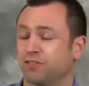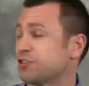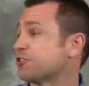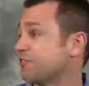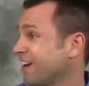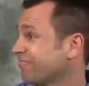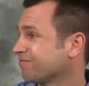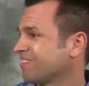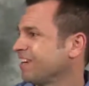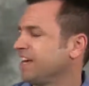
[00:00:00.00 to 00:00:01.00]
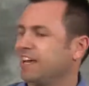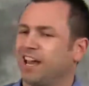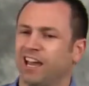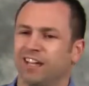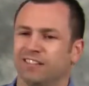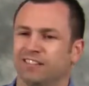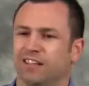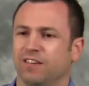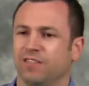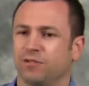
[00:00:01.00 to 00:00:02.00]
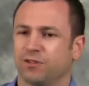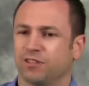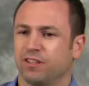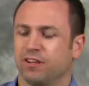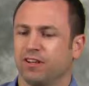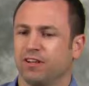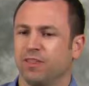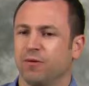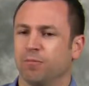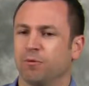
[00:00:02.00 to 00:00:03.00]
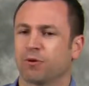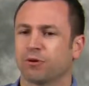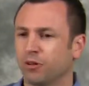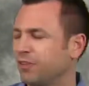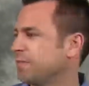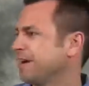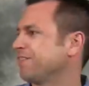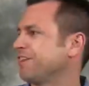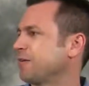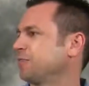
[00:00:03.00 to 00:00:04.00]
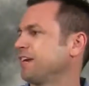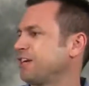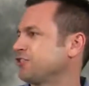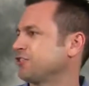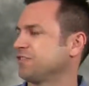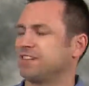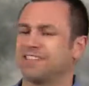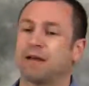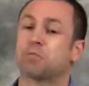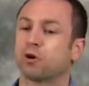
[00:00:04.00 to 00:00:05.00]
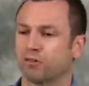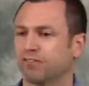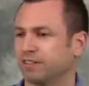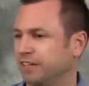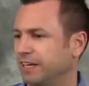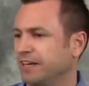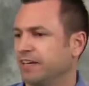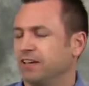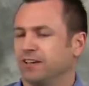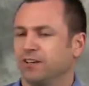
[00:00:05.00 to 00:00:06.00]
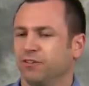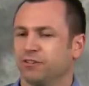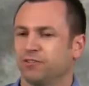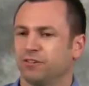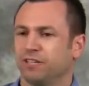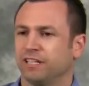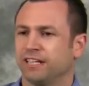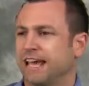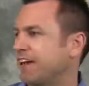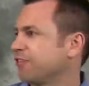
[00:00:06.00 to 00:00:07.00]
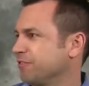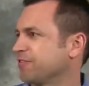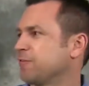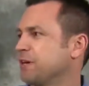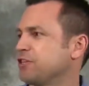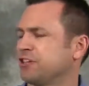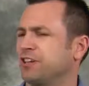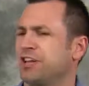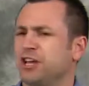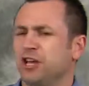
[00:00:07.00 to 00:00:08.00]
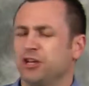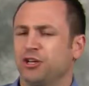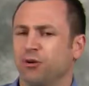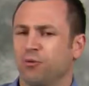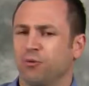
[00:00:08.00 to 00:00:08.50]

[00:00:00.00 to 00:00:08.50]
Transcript: for a survey, and of course the Pearl and the MindFire application just fits that perfectly. It's really to gather information, and it